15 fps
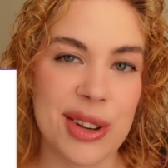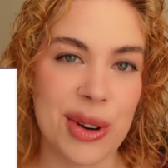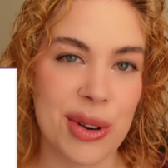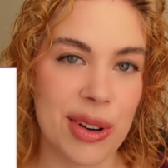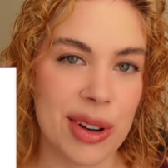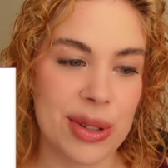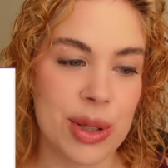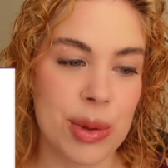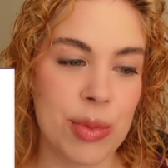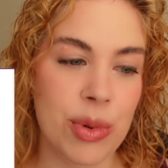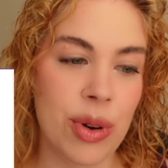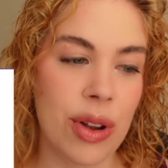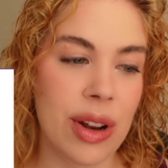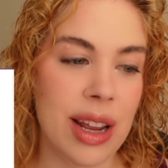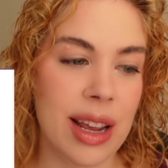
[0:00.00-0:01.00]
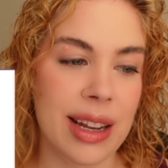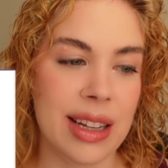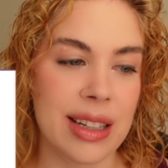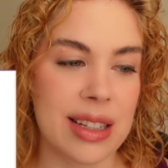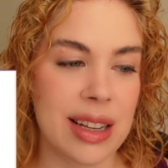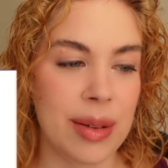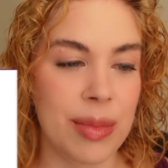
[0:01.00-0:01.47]
across the board
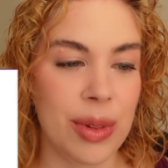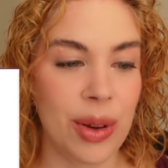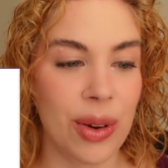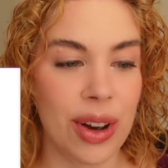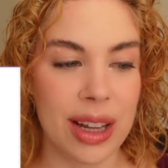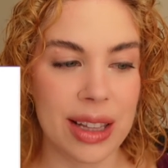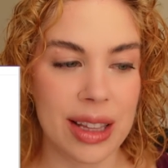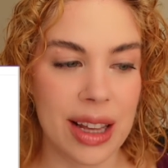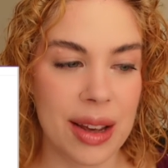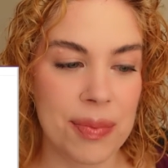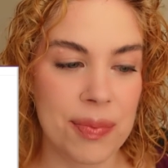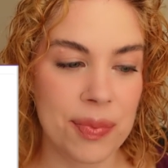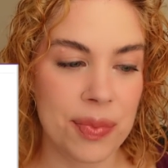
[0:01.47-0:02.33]
anytime you're online.